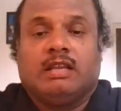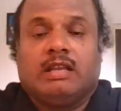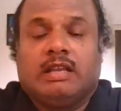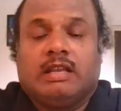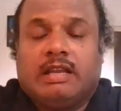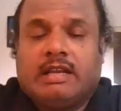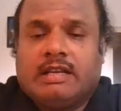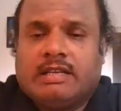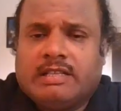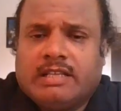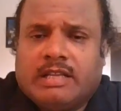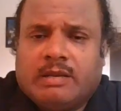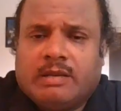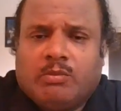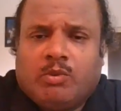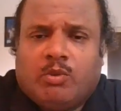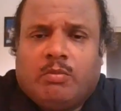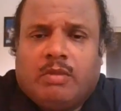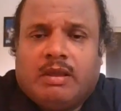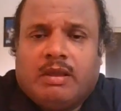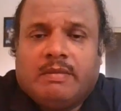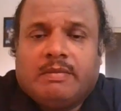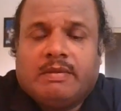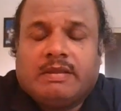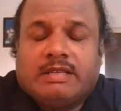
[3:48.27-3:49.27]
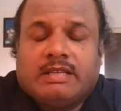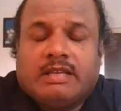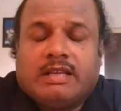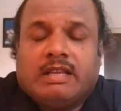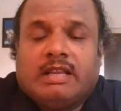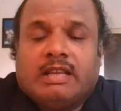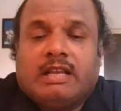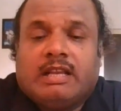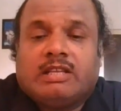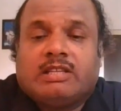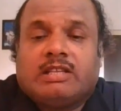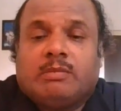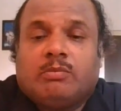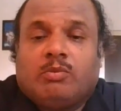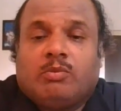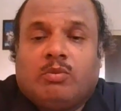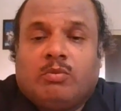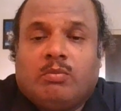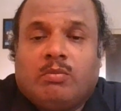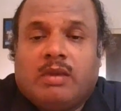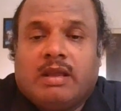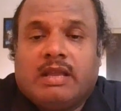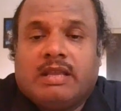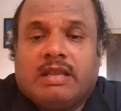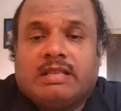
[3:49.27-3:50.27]
it's in Mumbai, basically it's in
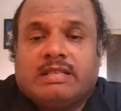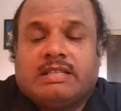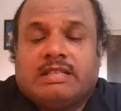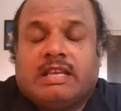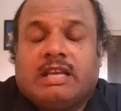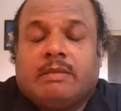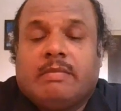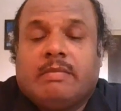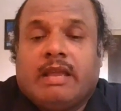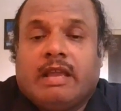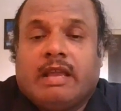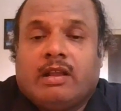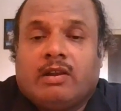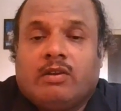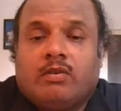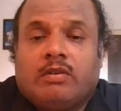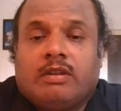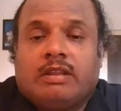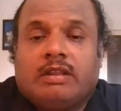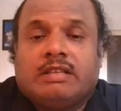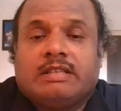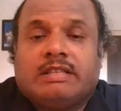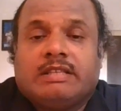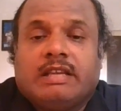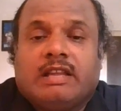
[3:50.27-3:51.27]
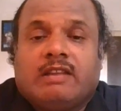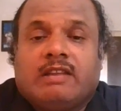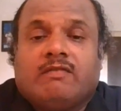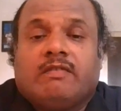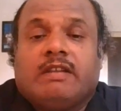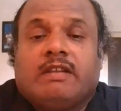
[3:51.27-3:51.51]
Mumbai is there, Bangalore is there,